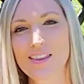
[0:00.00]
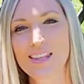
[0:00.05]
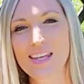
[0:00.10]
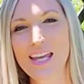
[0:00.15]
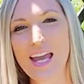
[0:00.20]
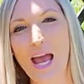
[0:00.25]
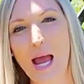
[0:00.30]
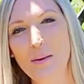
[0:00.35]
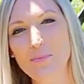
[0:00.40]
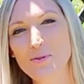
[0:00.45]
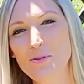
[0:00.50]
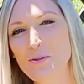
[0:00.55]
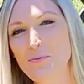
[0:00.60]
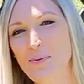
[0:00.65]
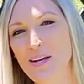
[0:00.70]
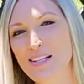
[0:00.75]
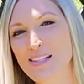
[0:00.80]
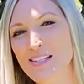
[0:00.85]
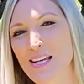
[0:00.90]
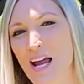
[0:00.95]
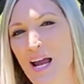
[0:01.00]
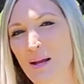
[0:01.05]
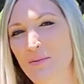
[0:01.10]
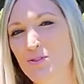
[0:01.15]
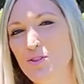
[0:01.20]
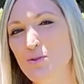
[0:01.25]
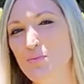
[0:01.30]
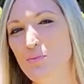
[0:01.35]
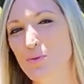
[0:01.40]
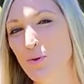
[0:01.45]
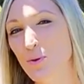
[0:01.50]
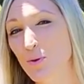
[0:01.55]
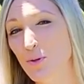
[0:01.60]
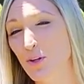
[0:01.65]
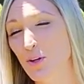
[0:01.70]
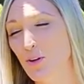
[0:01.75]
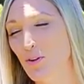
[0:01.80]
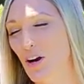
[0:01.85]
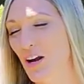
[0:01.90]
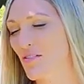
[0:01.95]
The absolute best time to prune
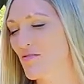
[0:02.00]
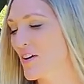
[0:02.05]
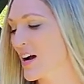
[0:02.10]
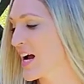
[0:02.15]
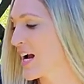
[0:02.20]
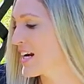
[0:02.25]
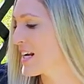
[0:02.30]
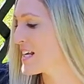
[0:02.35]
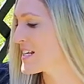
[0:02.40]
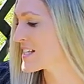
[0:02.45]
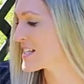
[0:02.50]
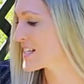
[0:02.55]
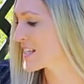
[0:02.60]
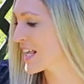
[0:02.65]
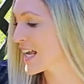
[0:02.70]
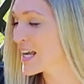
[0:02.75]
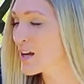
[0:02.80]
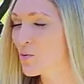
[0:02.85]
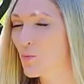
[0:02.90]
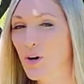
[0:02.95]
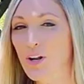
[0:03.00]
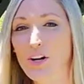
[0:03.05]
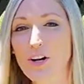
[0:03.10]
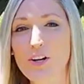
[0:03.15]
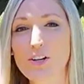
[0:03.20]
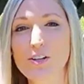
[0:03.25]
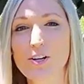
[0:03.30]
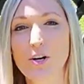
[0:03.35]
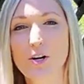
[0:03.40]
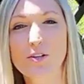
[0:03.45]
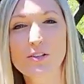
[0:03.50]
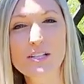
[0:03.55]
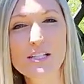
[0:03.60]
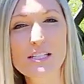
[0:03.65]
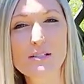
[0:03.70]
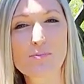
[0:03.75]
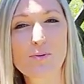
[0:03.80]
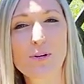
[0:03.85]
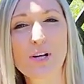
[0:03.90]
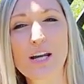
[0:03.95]
your grapevine is late winter, early
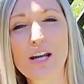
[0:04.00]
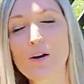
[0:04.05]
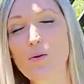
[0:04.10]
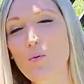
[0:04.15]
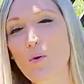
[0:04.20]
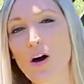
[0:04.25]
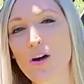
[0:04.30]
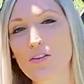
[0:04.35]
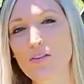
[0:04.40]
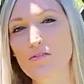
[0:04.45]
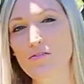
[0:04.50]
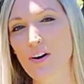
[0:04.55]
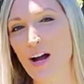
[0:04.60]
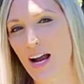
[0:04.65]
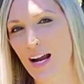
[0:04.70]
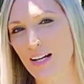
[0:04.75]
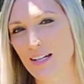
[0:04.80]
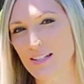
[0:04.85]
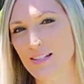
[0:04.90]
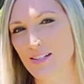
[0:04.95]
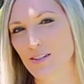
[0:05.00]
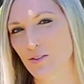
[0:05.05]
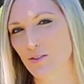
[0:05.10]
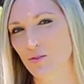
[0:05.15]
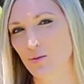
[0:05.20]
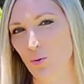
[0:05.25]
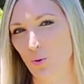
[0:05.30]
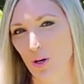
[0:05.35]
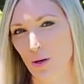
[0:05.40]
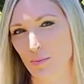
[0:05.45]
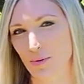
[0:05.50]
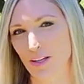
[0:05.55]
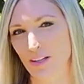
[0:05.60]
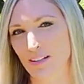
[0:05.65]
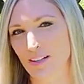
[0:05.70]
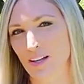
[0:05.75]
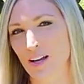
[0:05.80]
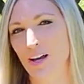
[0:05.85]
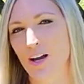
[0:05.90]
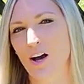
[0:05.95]
spring while the vine is still dormant.
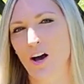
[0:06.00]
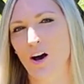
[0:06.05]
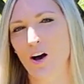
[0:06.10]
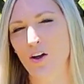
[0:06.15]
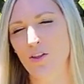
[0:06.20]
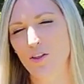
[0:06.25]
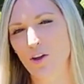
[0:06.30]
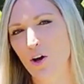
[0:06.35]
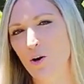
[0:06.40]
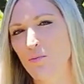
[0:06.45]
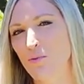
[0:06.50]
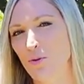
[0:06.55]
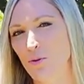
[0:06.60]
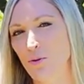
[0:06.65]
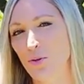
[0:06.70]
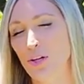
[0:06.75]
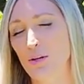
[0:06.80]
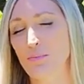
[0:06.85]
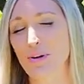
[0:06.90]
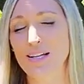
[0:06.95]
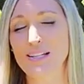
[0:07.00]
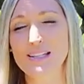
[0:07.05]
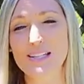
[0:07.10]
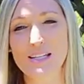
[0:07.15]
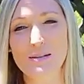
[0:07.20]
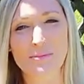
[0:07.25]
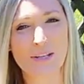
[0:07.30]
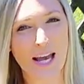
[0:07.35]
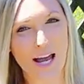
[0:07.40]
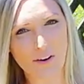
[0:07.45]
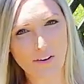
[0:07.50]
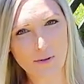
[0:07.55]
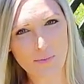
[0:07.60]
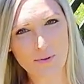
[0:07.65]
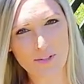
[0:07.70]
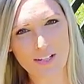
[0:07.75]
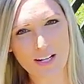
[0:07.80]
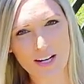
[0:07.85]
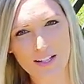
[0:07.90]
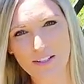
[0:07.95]
Although pruning may seem
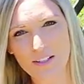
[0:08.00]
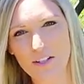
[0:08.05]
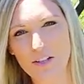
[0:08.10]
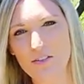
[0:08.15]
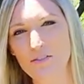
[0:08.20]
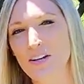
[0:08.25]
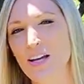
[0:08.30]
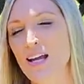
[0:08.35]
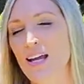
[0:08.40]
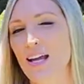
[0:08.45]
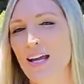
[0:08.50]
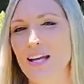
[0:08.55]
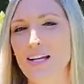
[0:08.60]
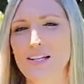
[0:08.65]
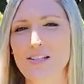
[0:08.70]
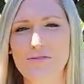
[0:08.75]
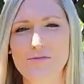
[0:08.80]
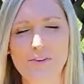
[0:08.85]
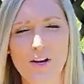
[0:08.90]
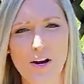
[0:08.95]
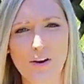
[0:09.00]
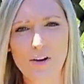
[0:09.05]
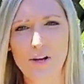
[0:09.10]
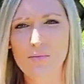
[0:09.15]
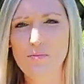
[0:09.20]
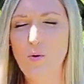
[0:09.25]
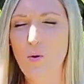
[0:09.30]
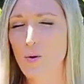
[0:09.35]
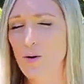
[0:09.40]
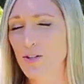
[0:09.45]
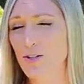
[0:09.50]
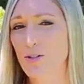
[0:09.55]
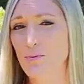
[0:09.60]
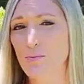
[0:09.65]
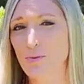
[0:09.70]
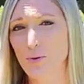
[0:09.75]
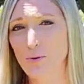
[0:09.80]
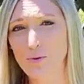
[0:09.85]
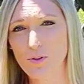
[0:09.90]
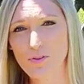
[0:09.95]
counterproductive, it is very important to
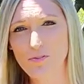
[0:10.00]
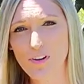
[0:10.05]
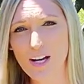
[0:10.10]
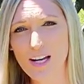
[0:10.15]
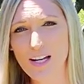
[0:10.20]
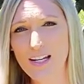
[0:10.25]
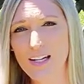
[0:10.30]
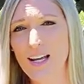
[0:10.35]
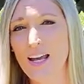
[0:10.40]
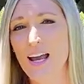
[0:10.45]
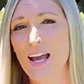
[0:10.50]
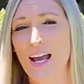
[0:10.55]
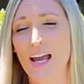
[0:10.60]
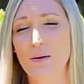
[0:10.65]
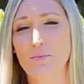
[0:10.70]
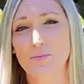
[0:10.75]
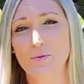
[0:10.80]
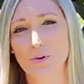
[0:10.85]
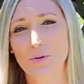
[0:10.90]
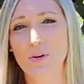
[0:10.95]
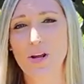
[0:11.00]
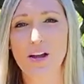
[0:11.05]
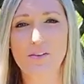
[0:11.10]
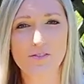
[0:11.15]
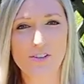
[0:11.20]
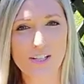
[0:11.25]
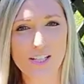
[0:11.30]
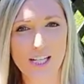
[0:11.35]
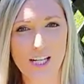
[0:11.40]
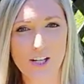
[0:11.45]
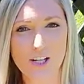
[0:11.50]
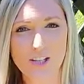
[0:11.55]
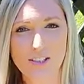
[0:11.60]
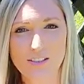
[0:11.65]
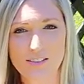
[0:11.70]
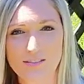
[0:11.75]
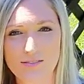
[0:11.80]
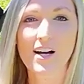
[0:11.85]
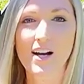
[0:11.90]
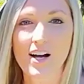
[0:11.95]
prune your vine and prune every year.
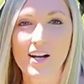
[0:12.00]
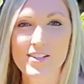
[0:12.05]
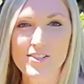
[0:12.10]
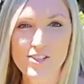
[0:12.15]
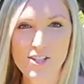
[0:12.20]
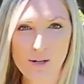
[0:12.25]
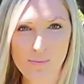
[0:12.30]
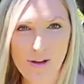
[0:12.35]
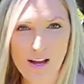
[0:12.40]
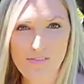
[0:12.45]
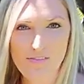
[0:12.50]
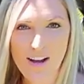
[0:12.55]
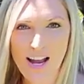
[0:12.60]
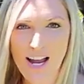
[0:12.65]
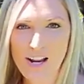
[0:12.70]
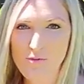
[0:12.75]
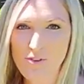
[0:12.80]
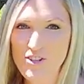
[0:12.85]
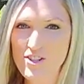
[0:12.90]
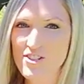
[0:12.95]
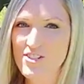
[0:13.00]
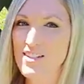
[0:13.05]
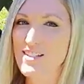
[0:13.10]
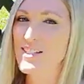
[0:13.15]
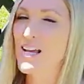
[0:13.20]
Until my vine reaches the